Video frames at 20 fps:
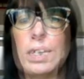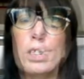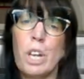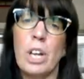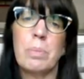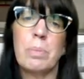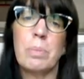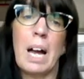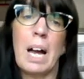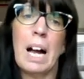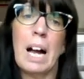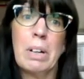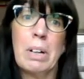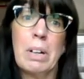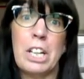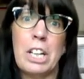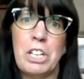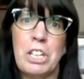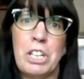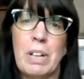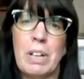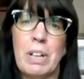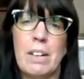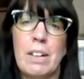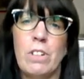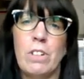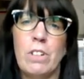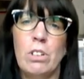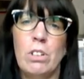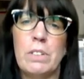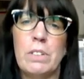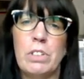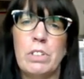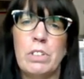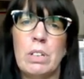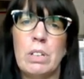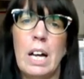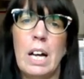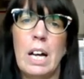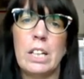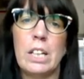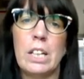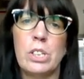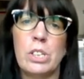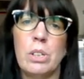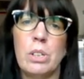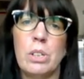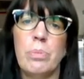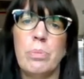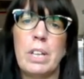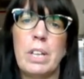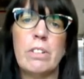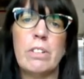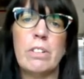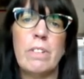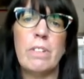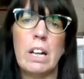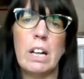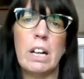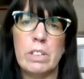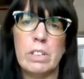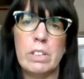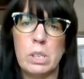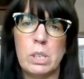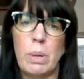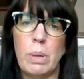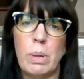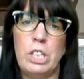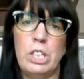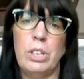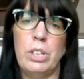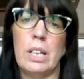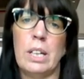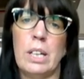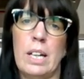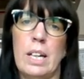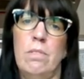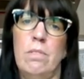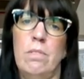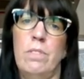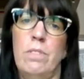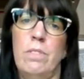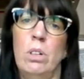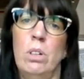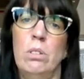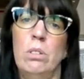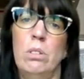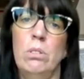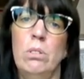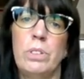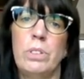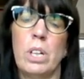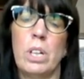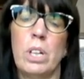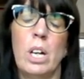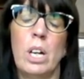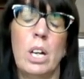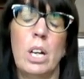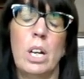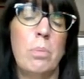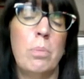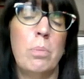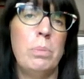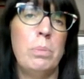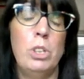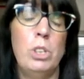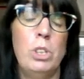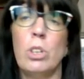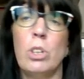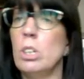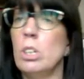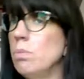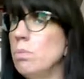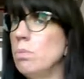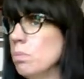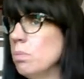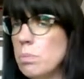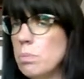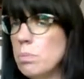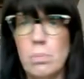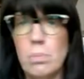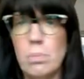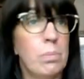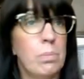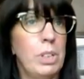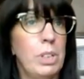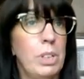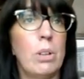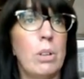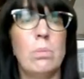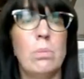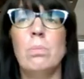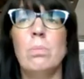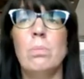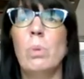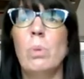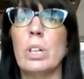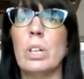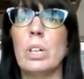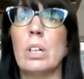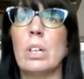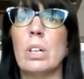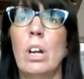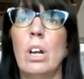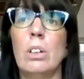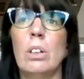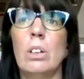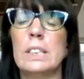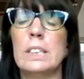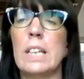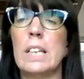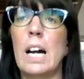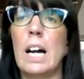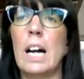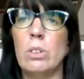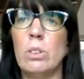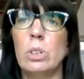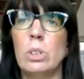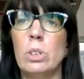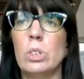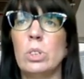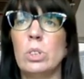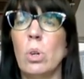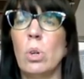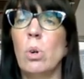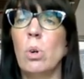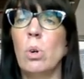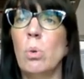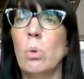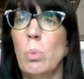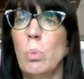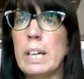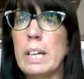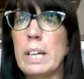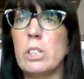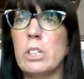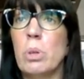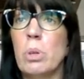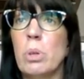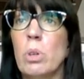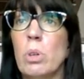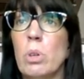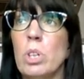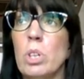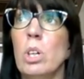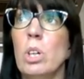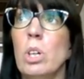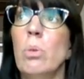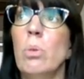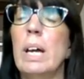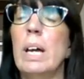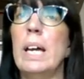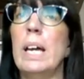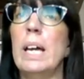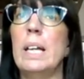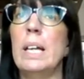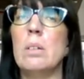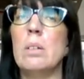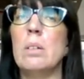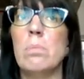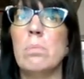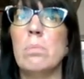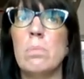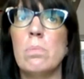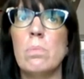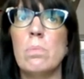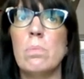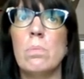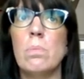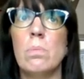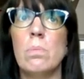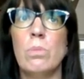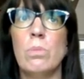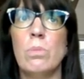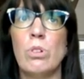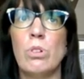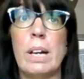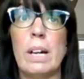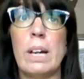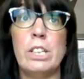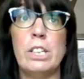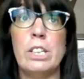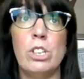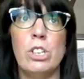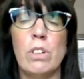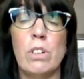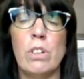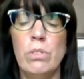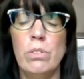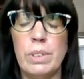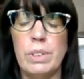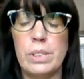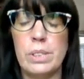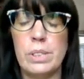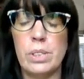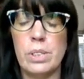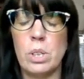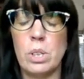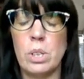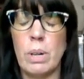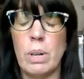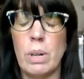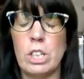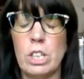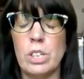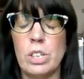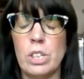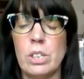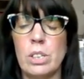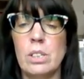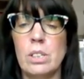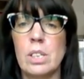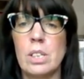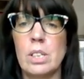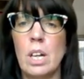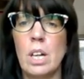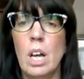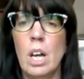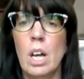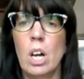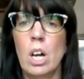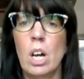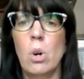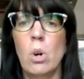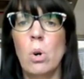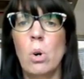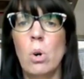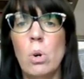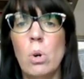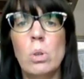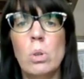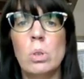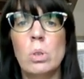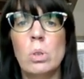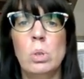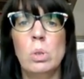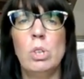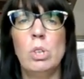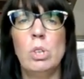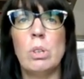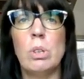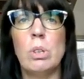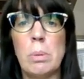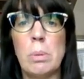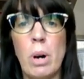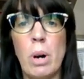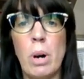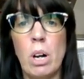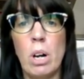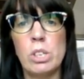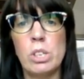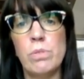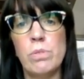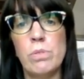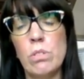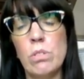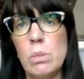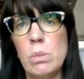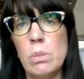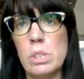So how can you get involved if you'd like to? There are various ways you can get involved. You could, you know, work alongside us, or we can support you in creating your own research questions, or you can be part of the